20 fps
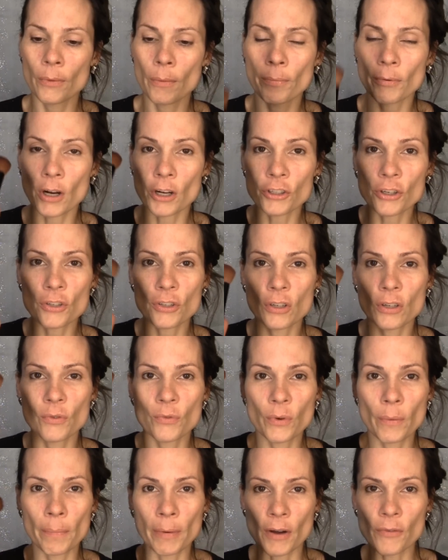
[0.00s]
The brush is
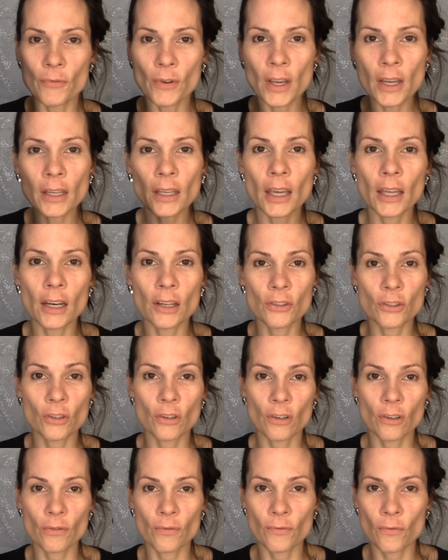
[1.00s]
good for buffing and
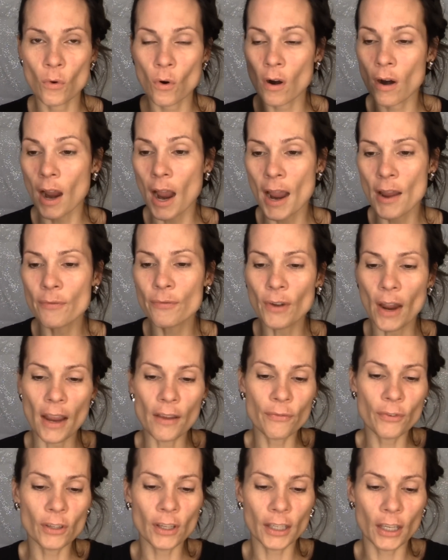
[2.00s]
it's good for, I, f
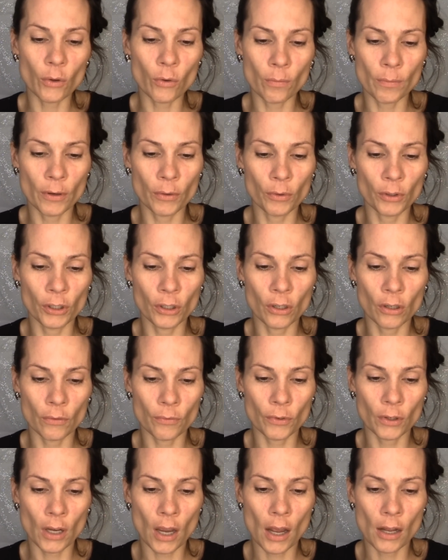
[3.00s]
I feel like it would be really
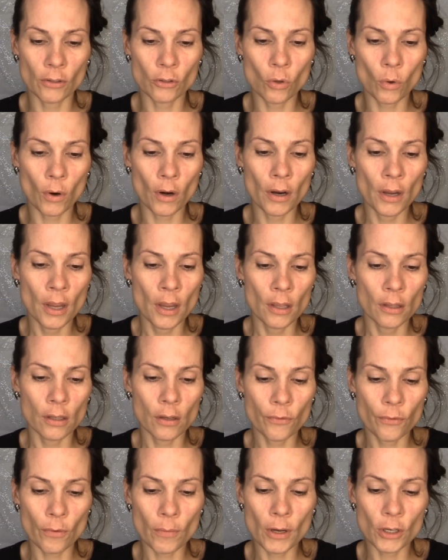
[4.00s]
good for contour.
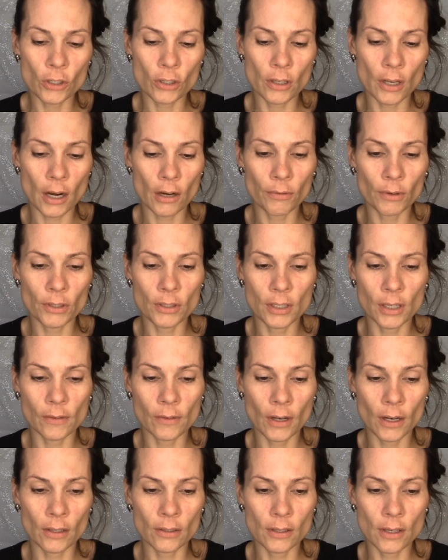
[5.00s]
The information that I
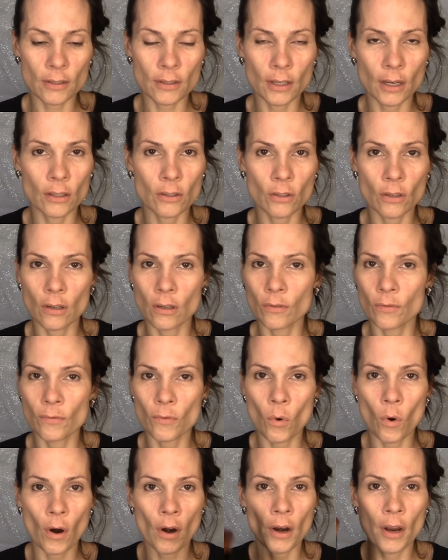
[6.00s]
received on it says that it's
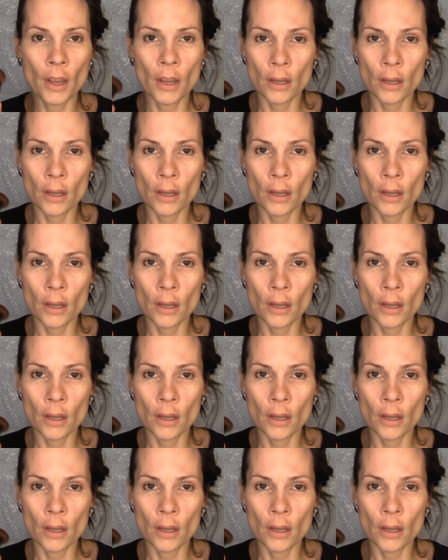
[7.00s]
good for,